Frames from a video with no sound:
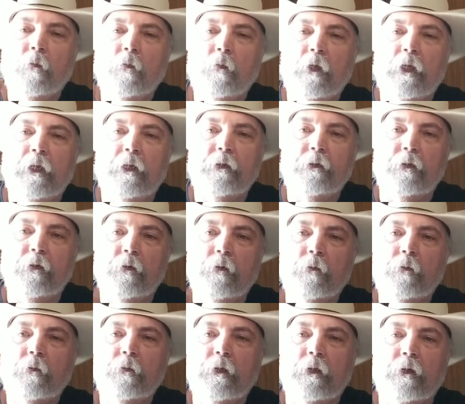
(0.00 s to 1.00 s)
hit
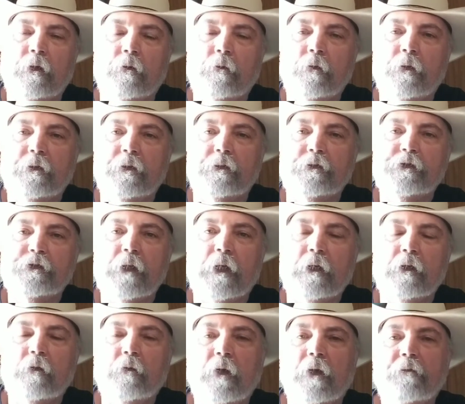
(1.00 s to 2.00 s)
you, you know, with the
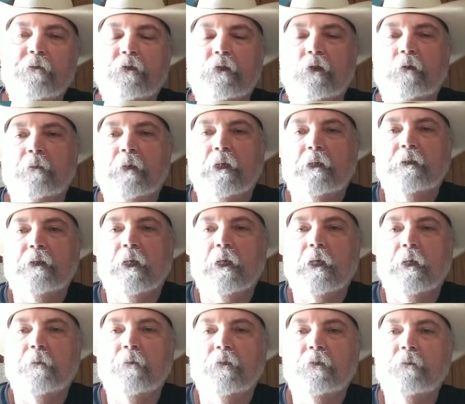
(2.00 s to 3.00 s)
shock wave so many
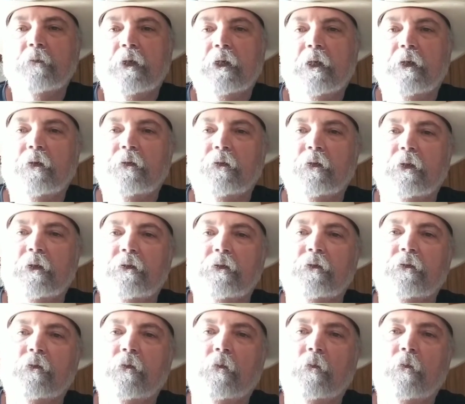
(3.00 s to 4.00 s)
times because it's